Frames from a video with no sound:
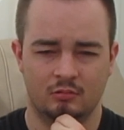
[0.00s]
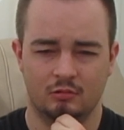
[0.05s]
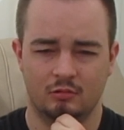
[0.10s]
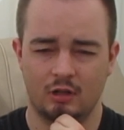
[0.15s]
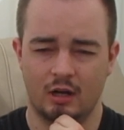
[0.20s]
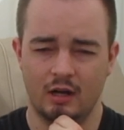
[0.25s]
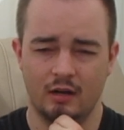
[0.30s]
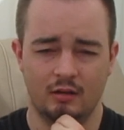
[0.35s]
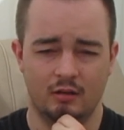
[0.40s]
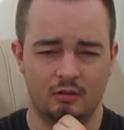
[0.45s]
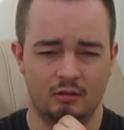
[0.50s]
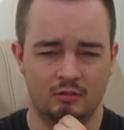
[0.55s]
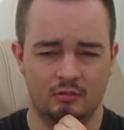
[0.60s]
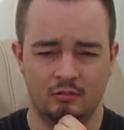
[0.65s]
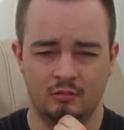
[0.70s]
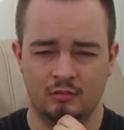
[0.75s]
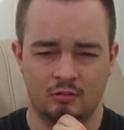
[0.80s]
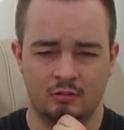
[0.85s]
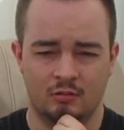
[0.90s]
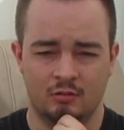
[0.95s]
Great.
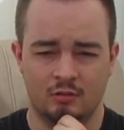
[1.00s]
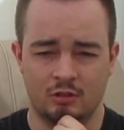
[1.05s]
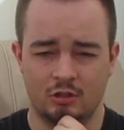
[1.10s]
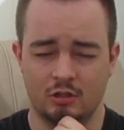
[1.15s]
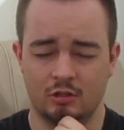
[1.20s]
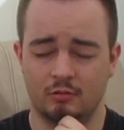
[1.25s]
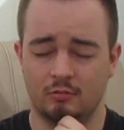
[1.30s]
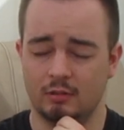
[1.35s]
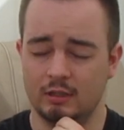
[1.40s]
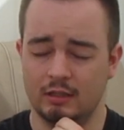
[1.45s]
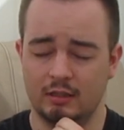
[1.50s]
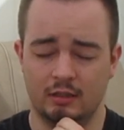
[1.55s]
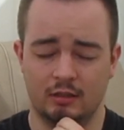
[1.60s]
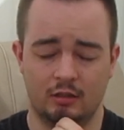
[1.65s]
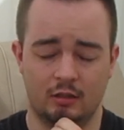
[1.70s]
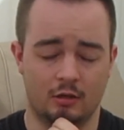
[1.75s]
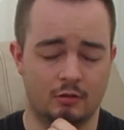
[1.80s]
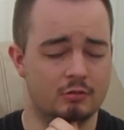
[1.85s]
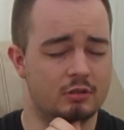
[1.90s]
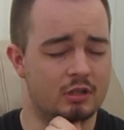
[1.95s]
Shall we
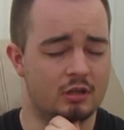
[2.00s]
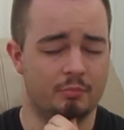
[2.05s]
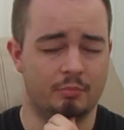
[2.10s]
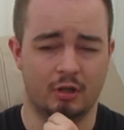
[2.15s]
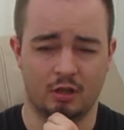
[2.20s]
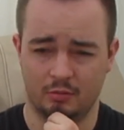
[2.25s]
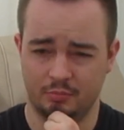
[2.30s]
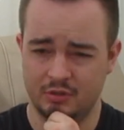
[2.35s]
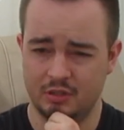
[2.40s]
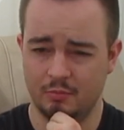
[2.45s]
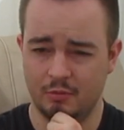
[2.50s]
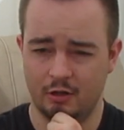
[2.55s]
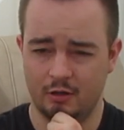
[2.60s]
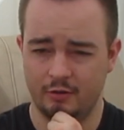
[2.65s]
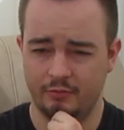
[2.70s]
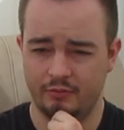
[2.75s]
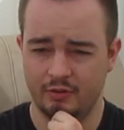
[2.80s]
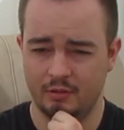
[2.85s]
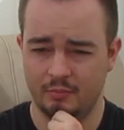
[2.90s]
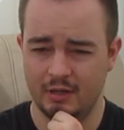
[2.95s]
go to the pub
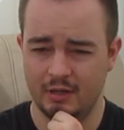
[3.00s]
tomorrow for the